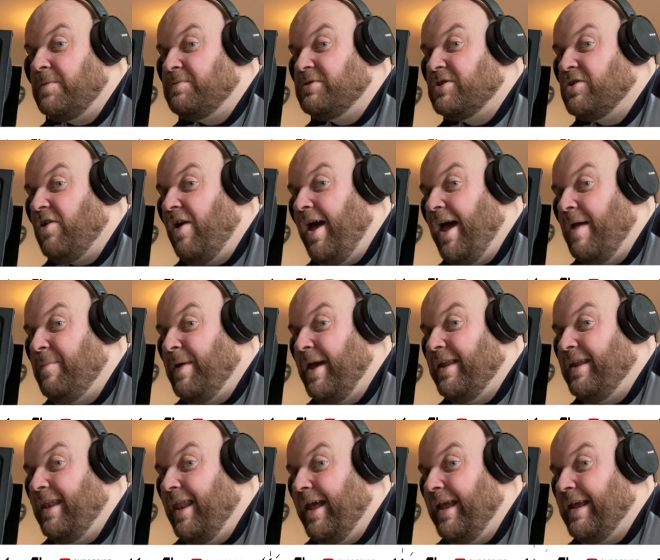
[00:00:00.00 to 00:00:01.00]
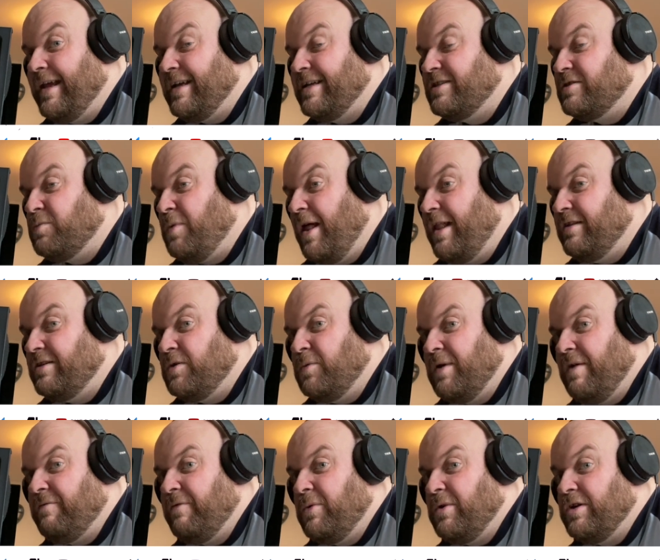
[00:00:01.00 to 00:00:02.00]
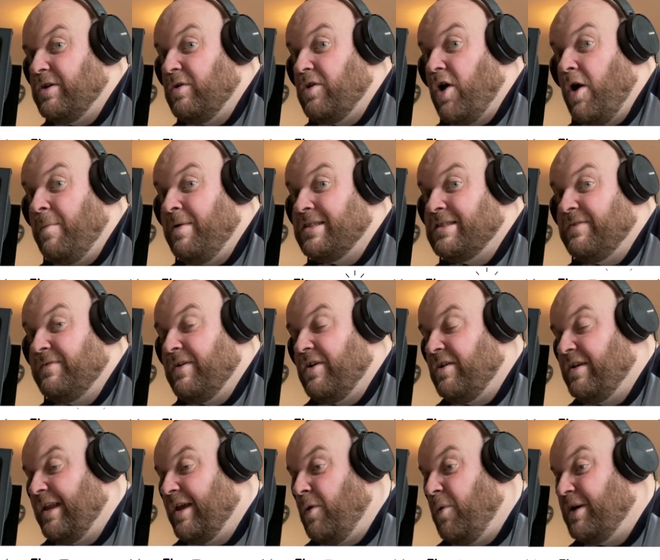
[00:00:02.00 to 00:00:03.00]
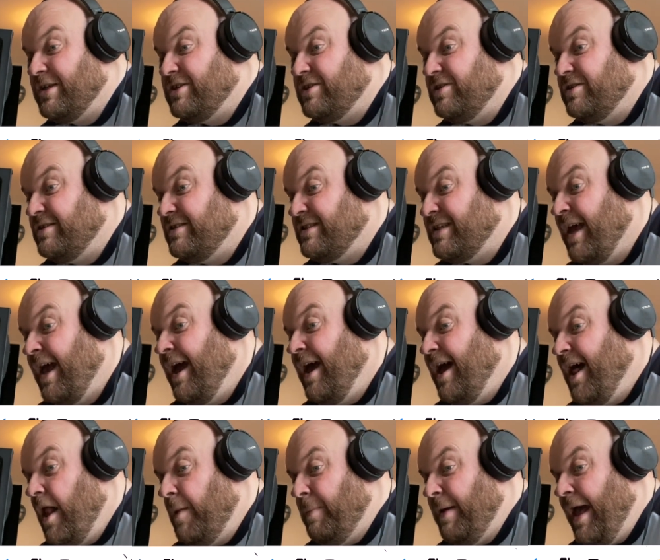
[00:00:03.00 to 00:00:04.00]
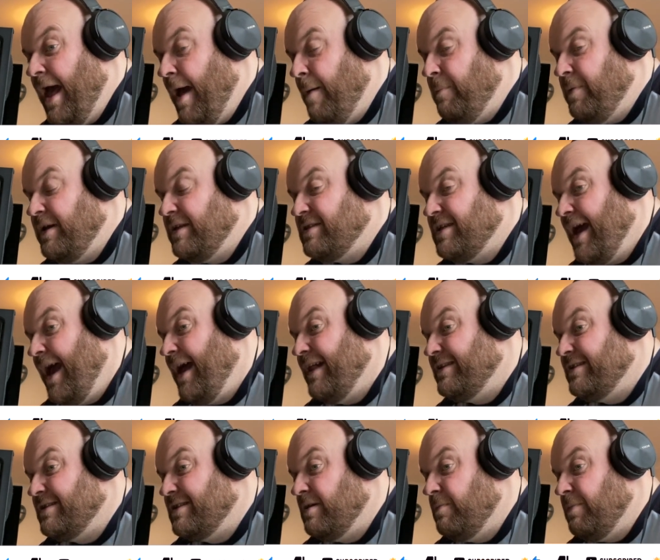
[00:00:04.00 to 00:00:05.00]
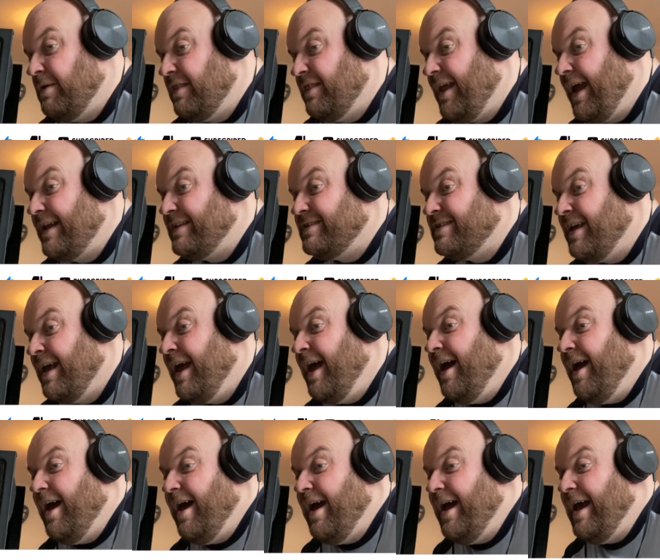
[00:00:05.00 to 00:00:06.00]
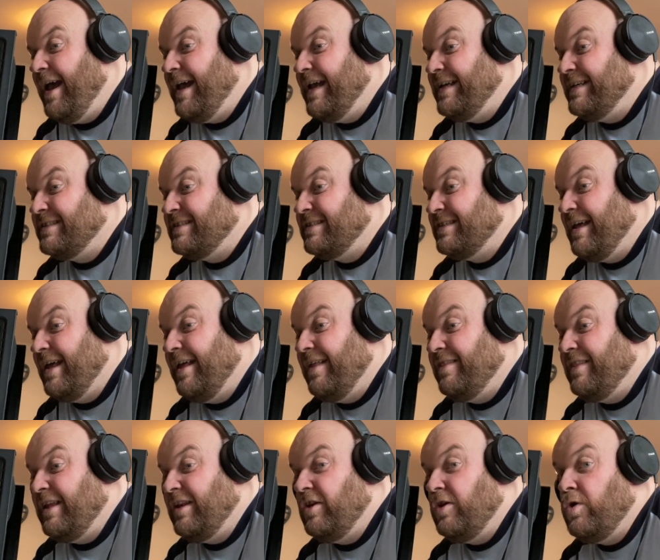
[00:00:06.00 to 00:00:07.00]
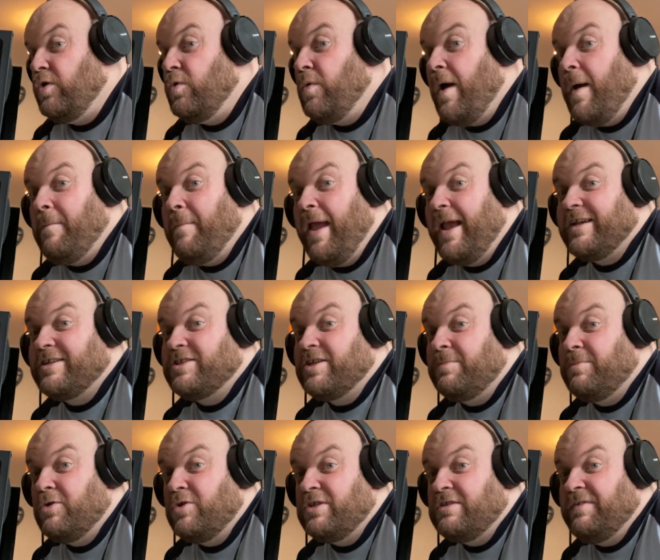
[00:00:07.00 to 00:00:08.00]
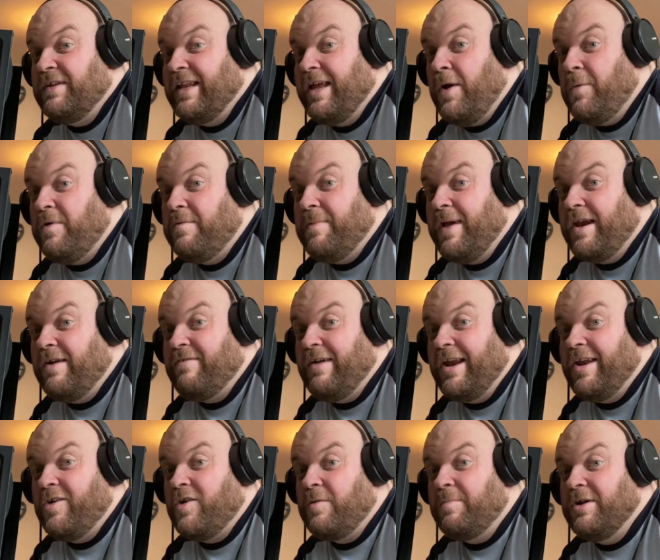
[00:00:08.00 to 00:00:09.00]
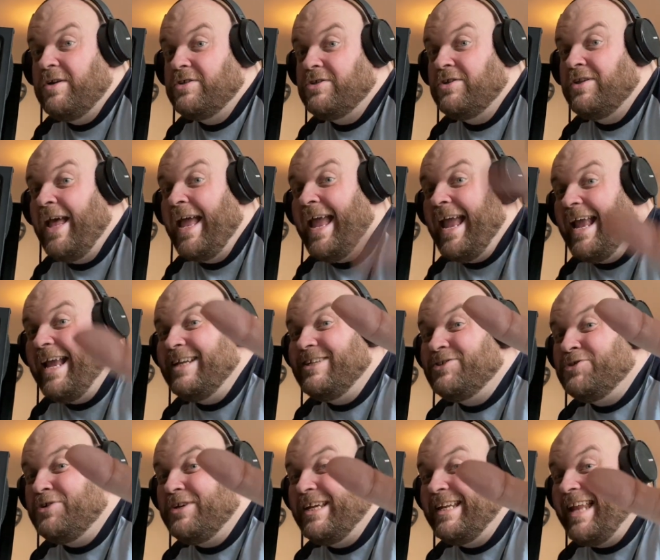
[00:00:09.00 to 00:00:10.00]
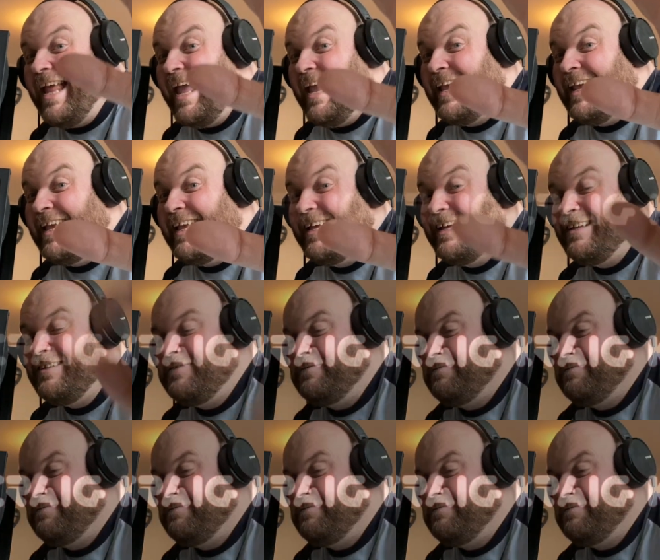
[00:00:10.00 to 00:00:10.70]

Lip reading: subscribe and like as well, and do whatever you want to do. Comment if you've got any questions. I'll be happy to answer them. But that is the new Make Some Noise video. We've made a radio commercial. Enjoy your day.